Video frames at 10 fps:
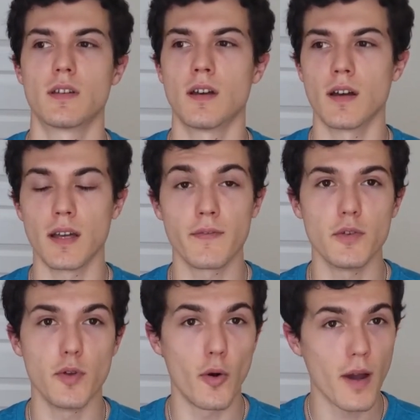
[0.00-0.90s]
If you
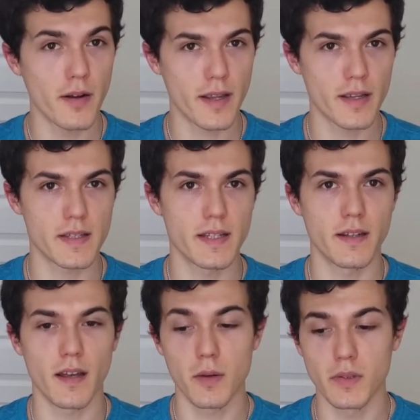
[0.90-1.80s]
know how to
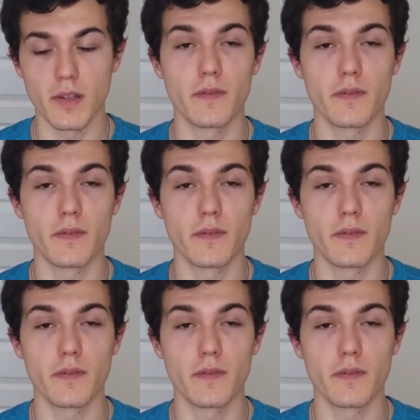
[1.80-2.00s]
handstand, I would love